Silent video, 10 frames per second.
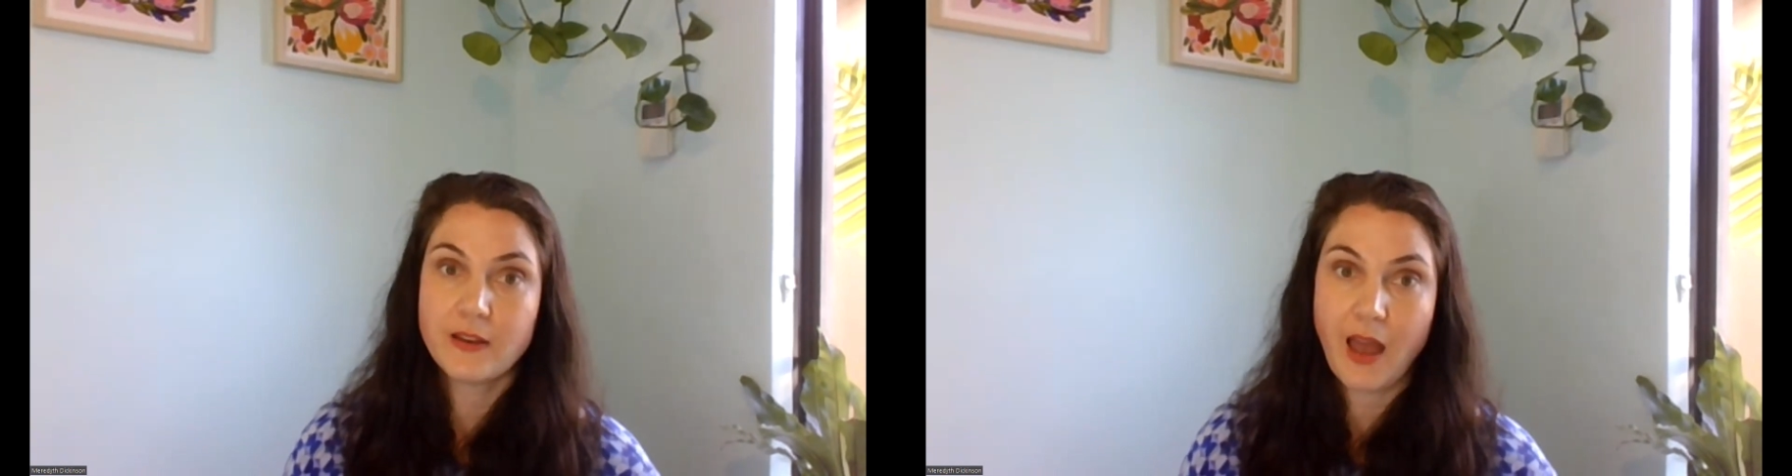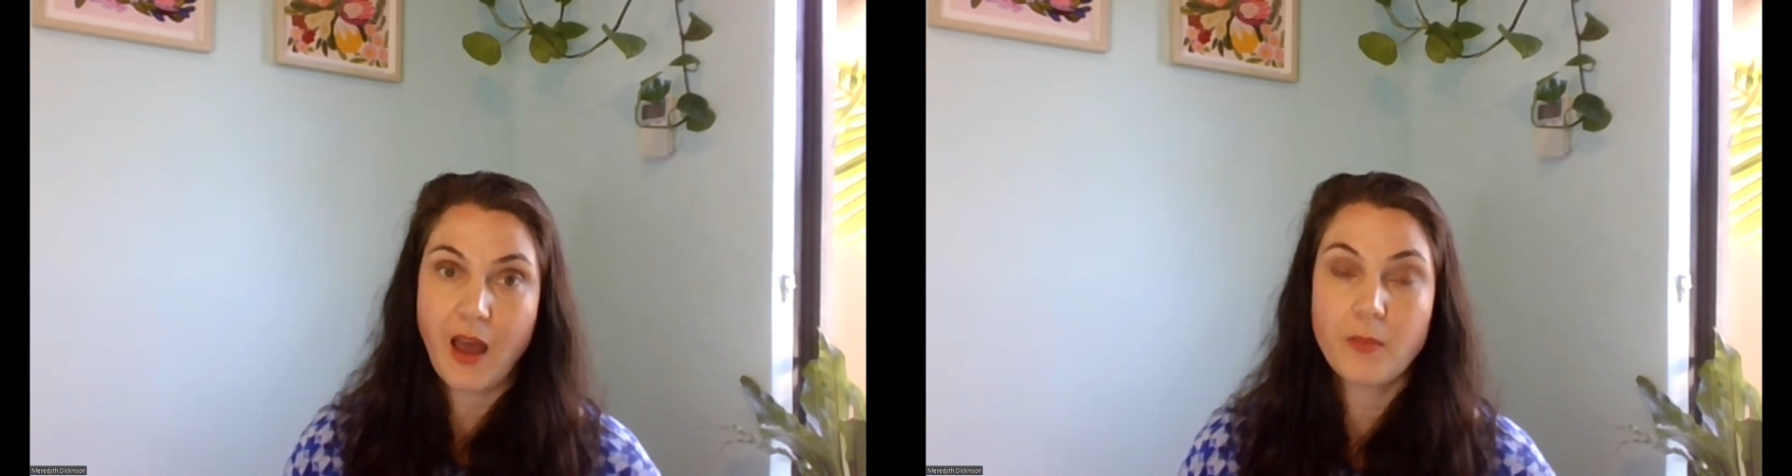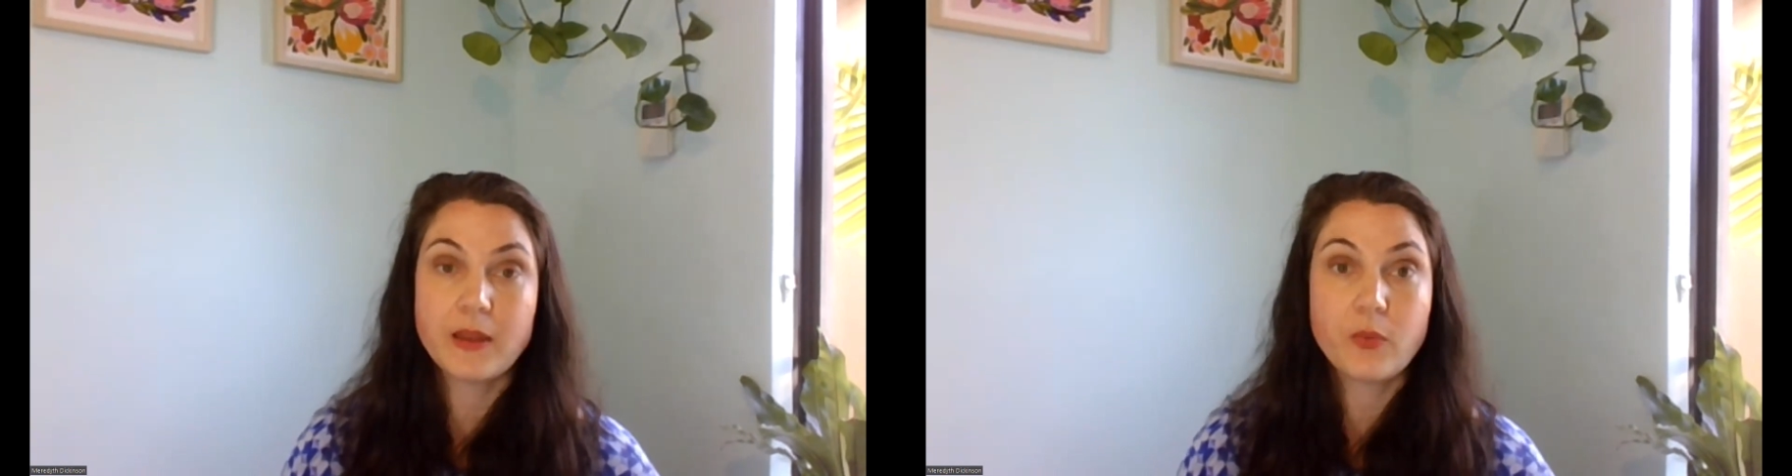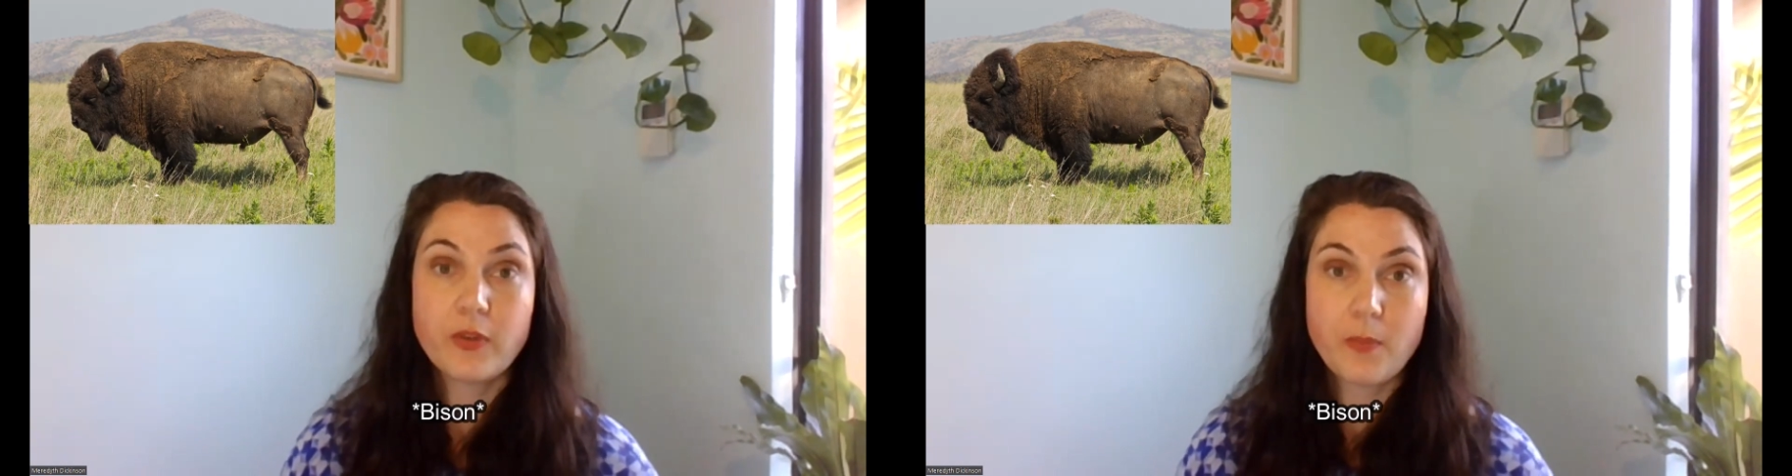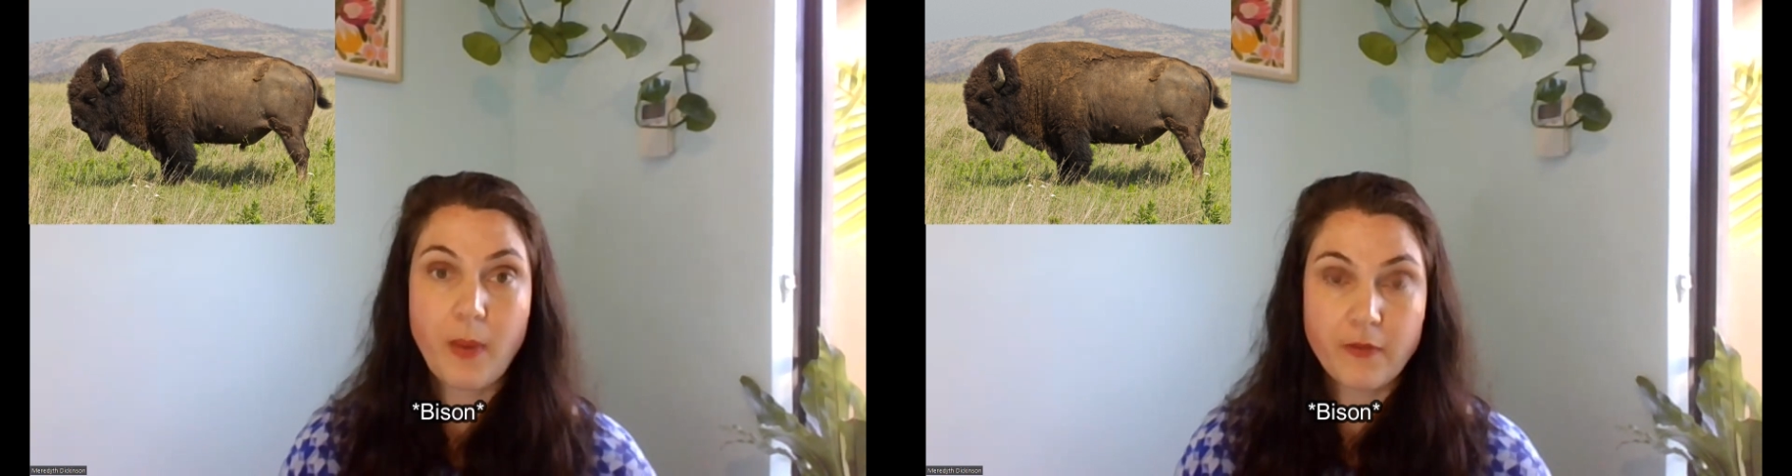in harmony
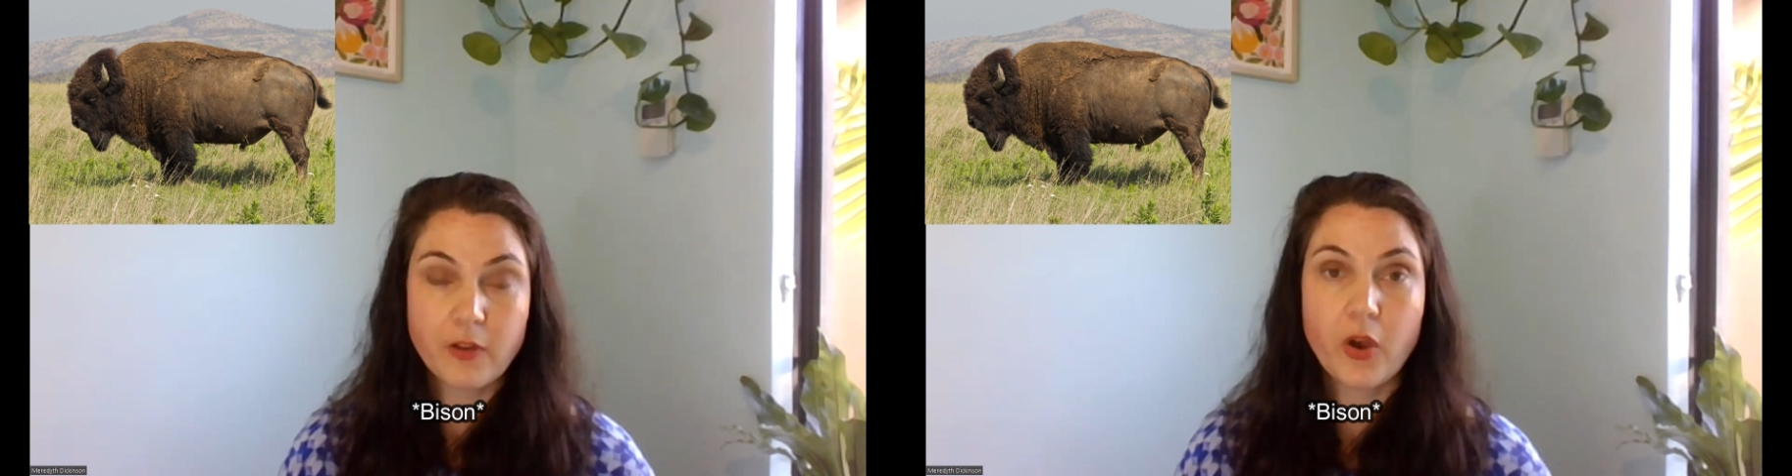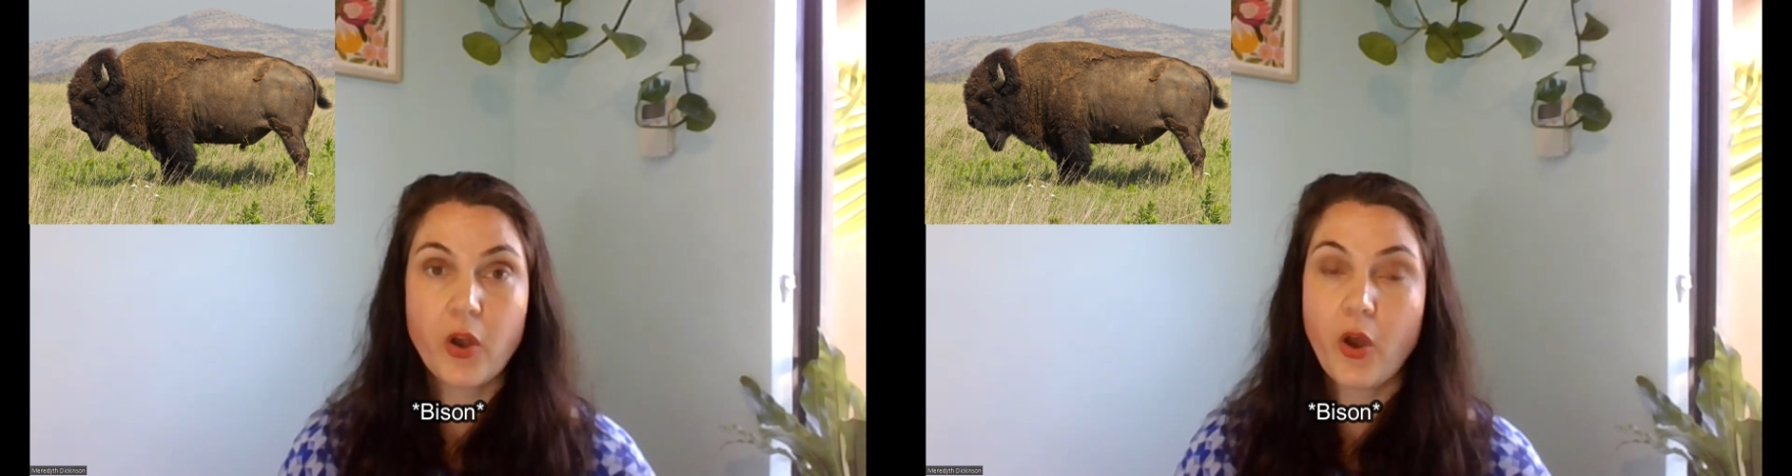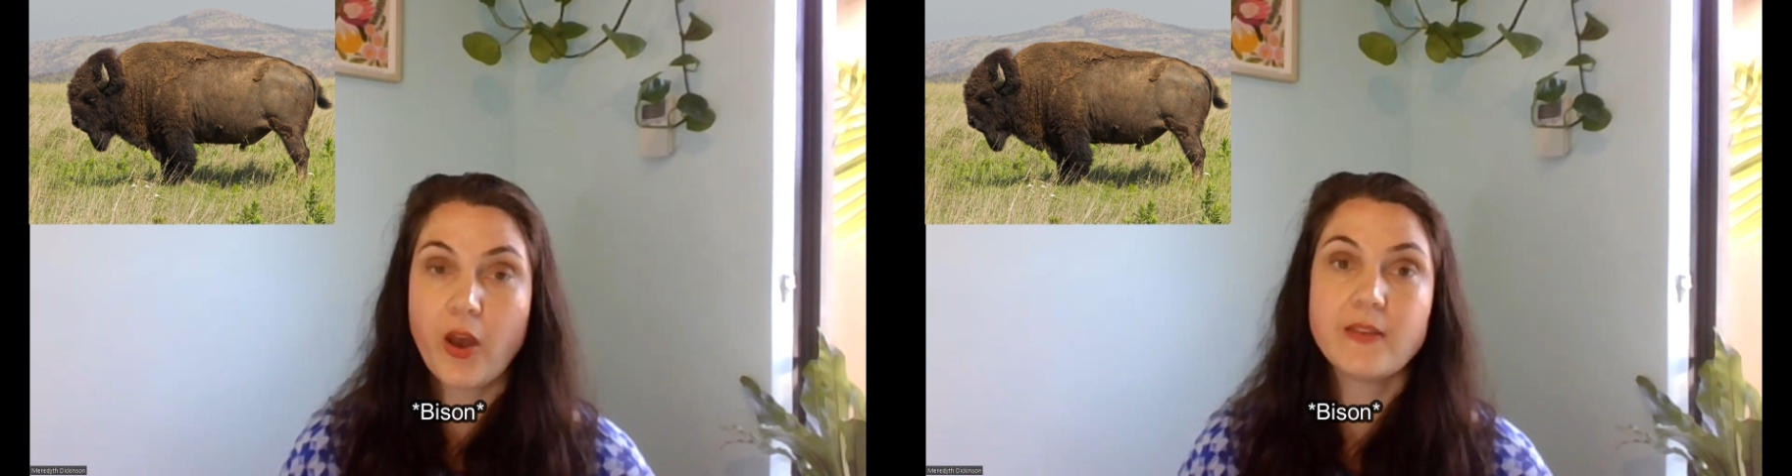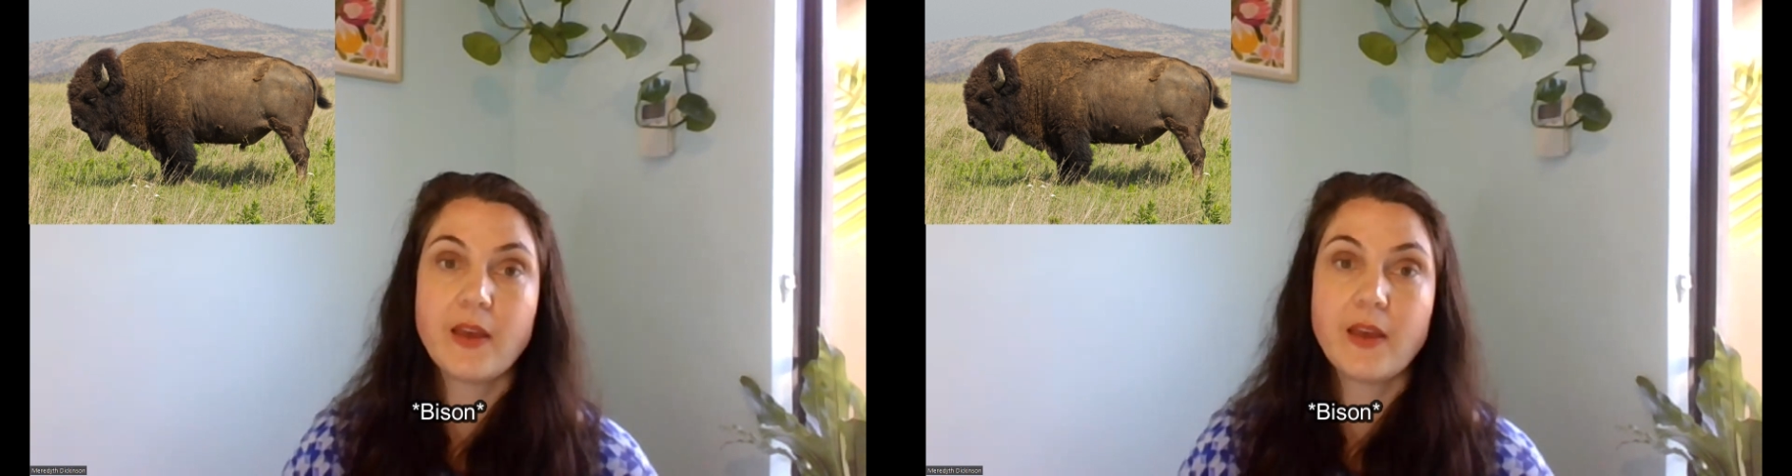with the buffalo herds.